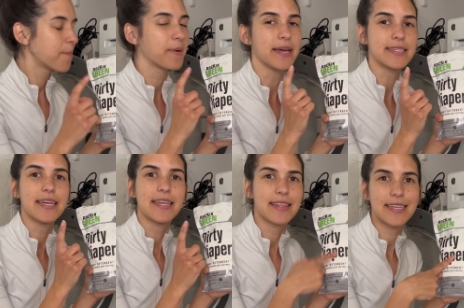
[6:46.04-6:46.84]
but
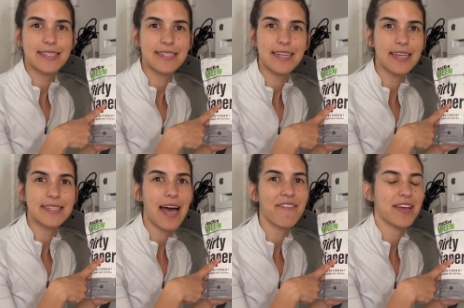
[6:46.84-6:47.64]
this does
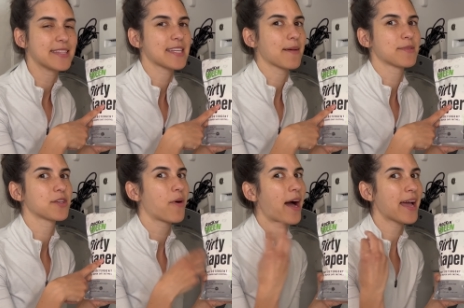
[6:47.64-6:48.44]
have enzymes,
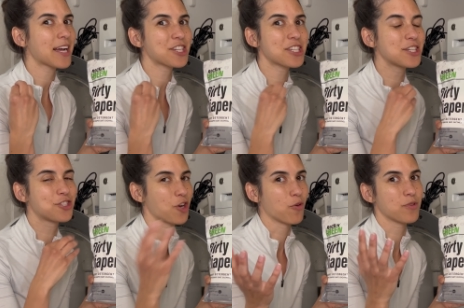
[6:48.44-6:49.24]
so I actually
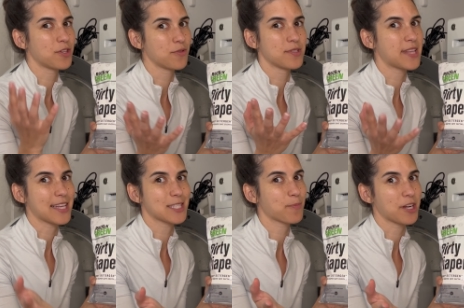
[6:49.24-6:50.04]
don't use
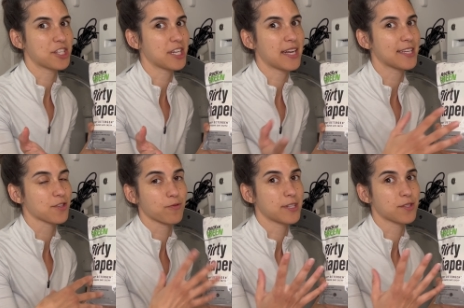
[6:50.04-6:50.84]
that spreadsheet as a
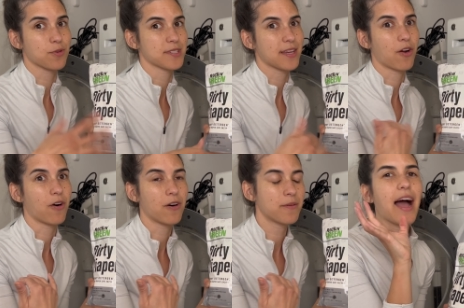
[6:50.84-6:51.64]
resource at
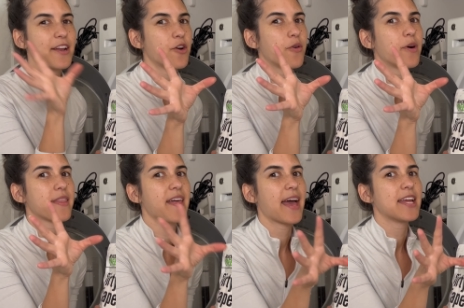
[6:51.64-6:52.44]
all. I know
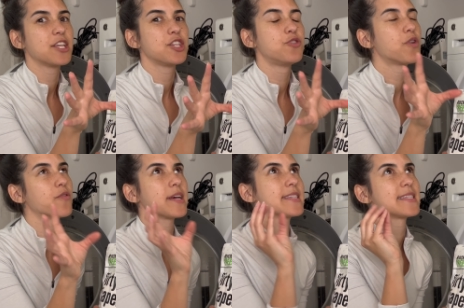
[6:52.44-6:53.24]
that you don't
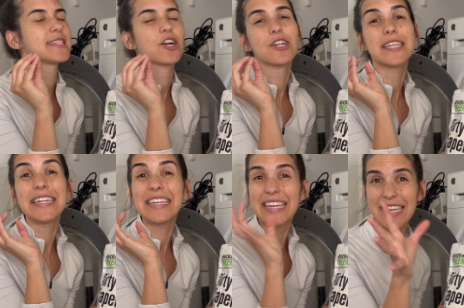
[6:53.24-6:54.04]
necessarily
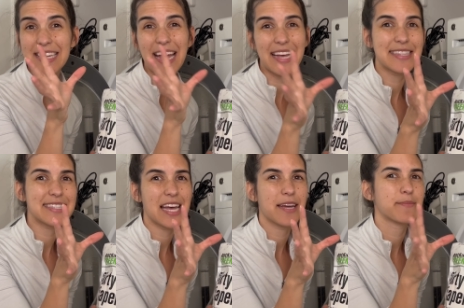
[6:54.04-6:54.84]
need
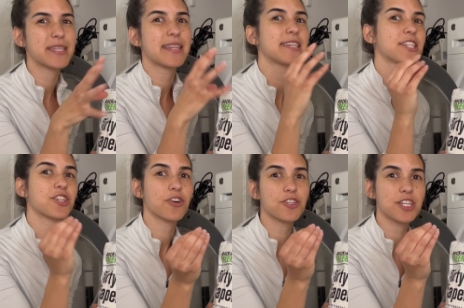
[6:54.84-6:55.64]
enzymes in the
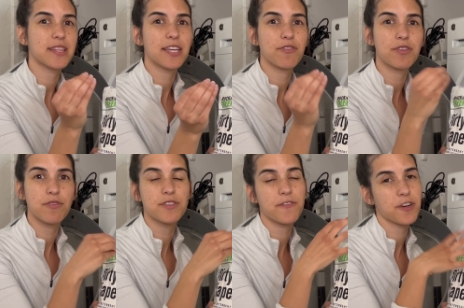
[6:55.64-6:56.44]
detergent that you
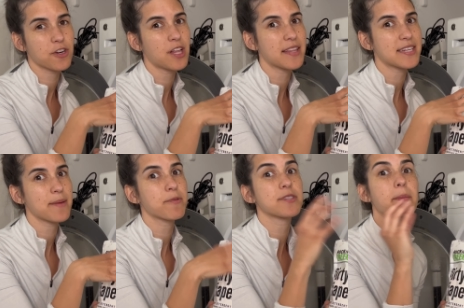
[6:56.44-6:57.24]
use for your cloth
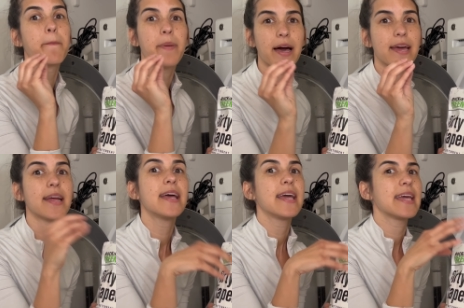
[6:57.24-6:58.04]
diapers, but
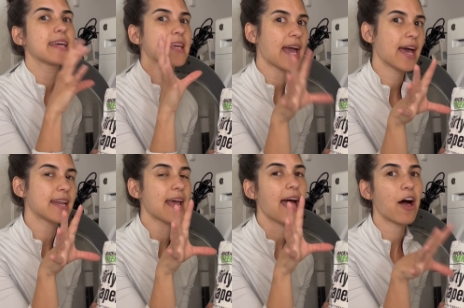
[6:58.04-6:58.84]
it can
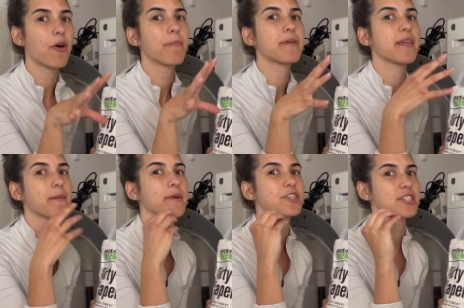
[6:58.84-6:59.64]
help
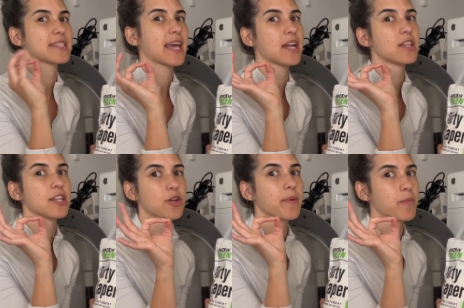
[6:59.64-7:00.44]
them just get a
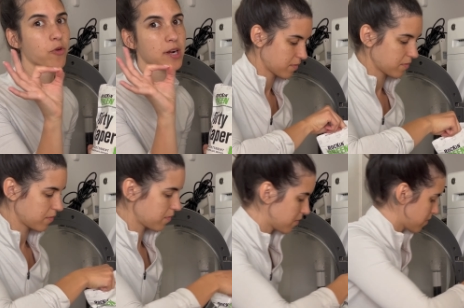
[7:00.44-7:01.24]
little bit more clean
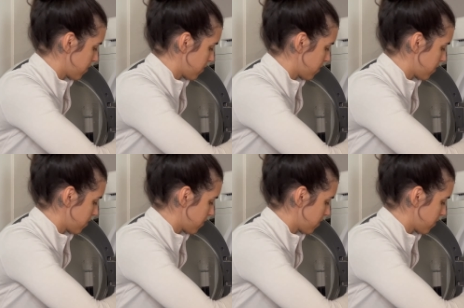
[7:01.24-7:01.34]
because the